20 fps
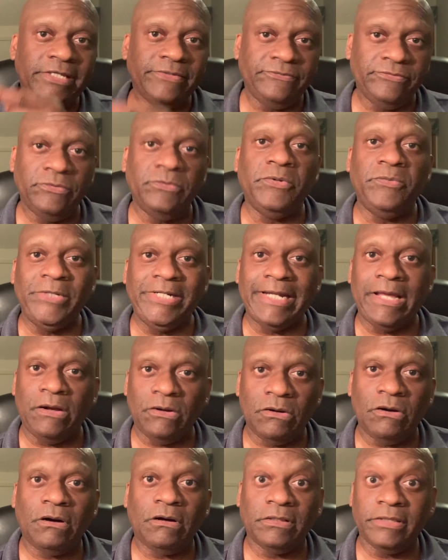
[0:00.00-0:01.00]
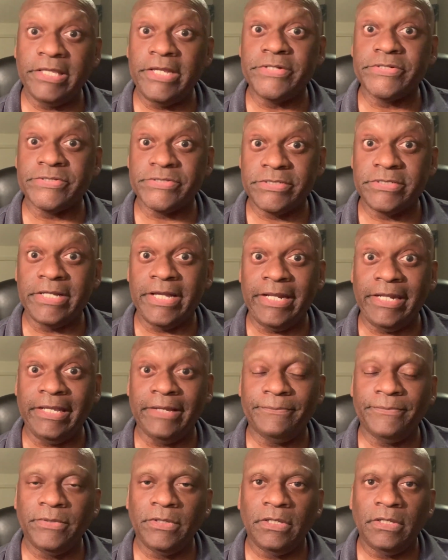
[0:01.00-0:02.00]
for what we now call Allegiant
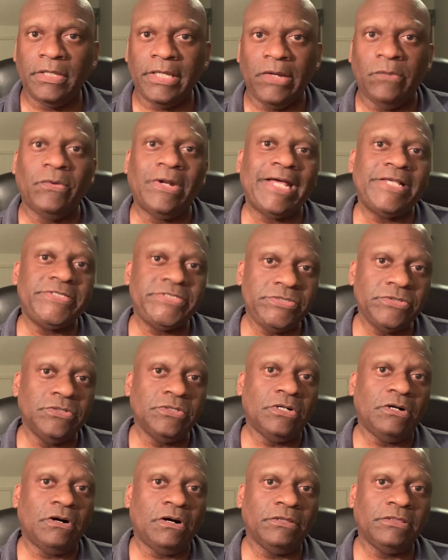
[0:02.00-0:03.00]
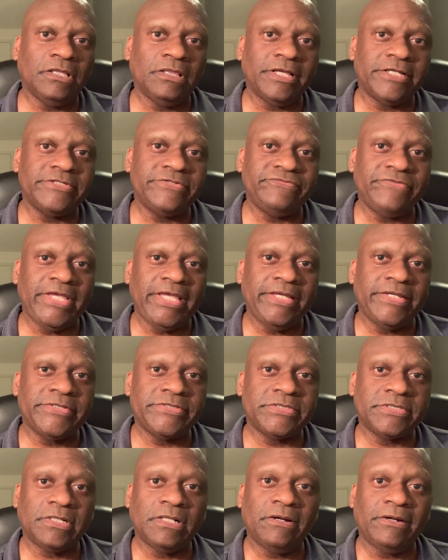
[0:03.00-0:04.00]
Stadium and what I still call the Las
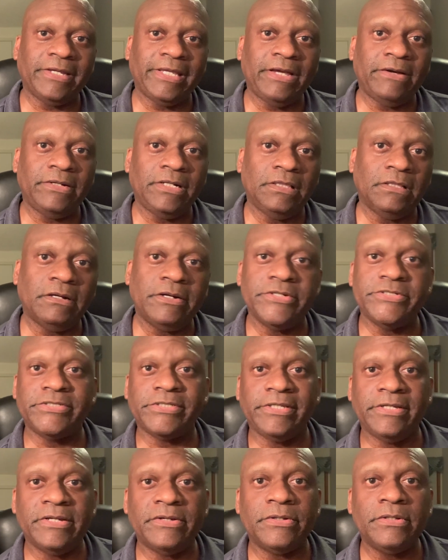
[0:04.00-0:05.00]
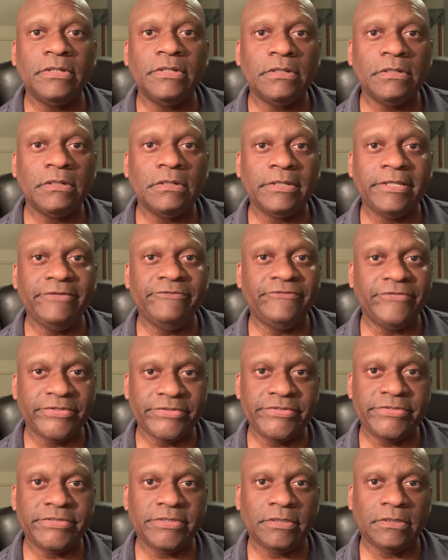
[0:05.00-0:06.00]
Vegas Clark County Large Scale
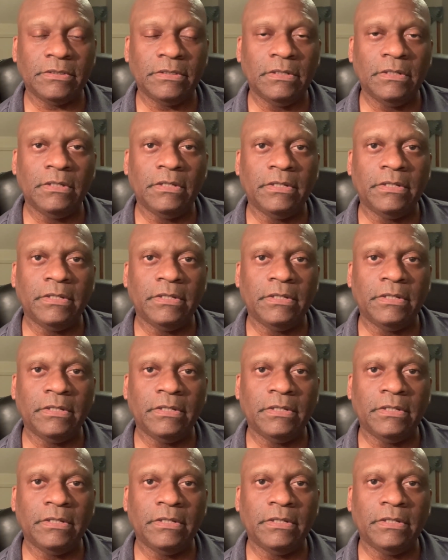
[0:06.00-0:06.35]
Event Center,